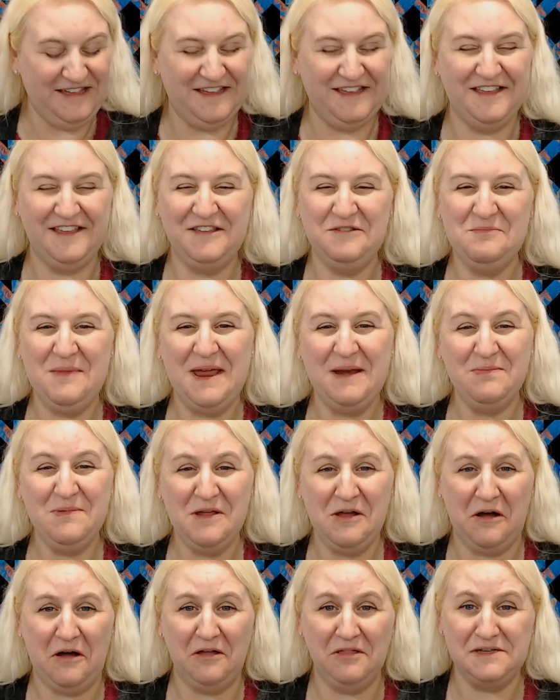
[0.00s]
he made me
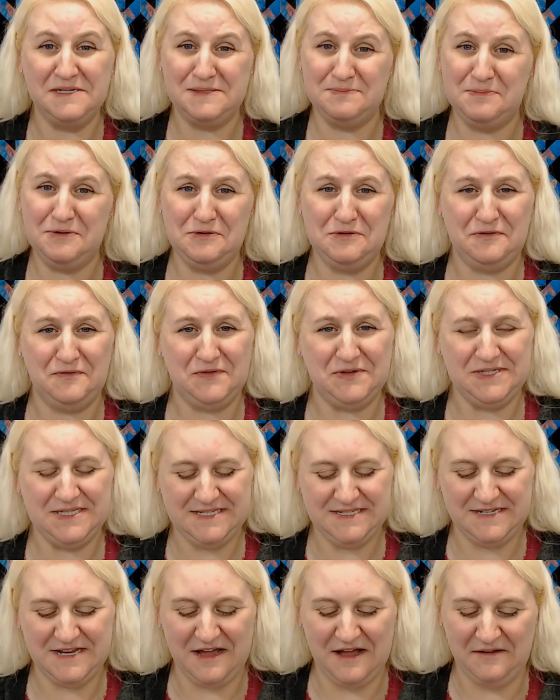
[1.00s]
all this beautiful
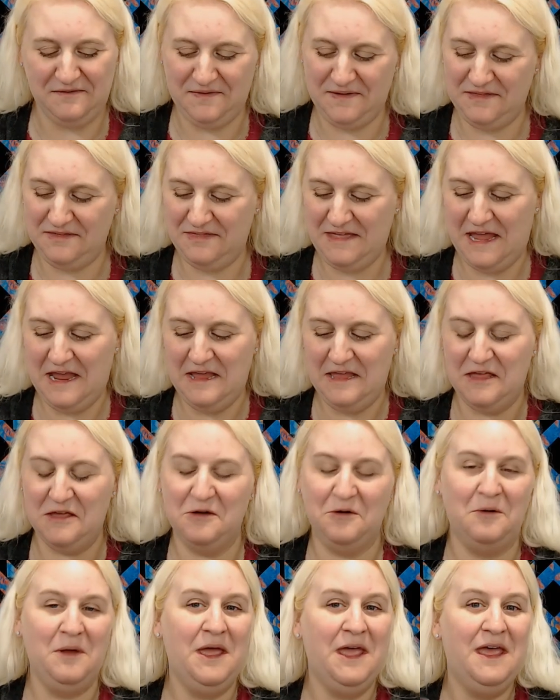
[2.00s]
stuff and thank
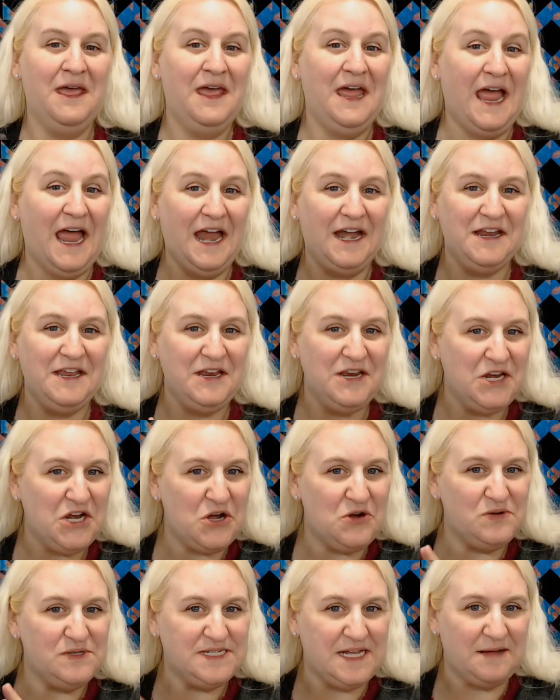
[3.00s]
you. And he
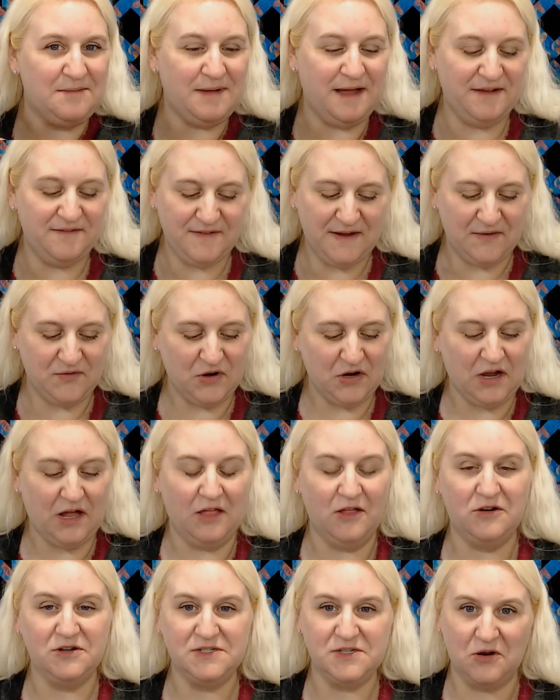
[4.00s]
knows that my favorite
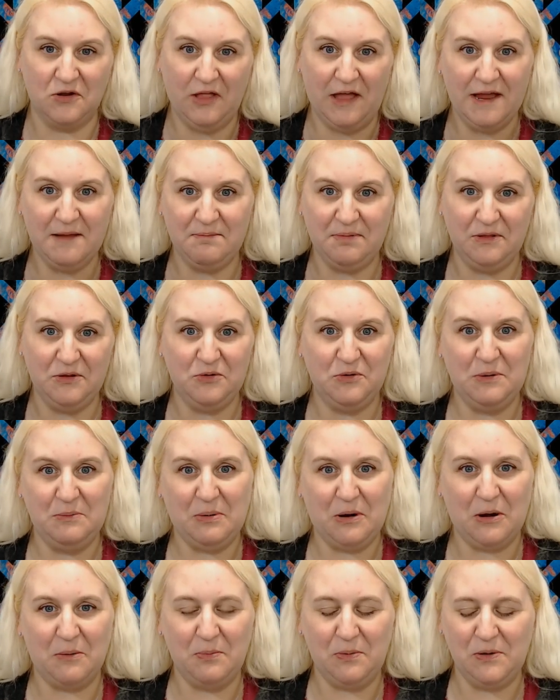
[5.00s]
colors are like blue and
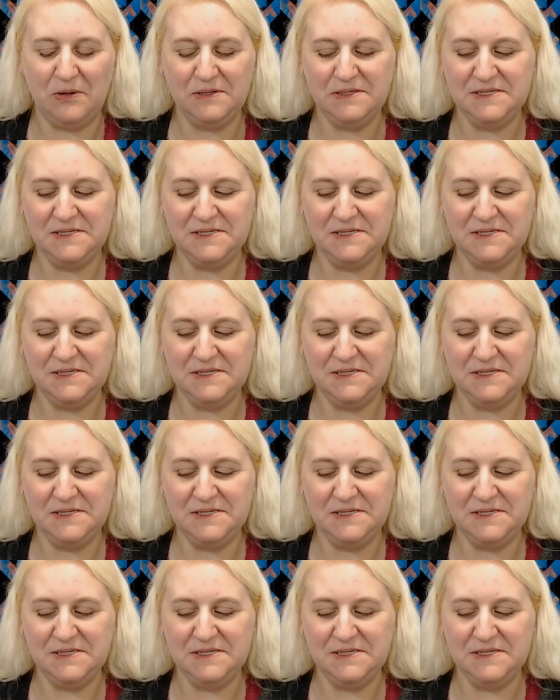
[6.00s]
purple,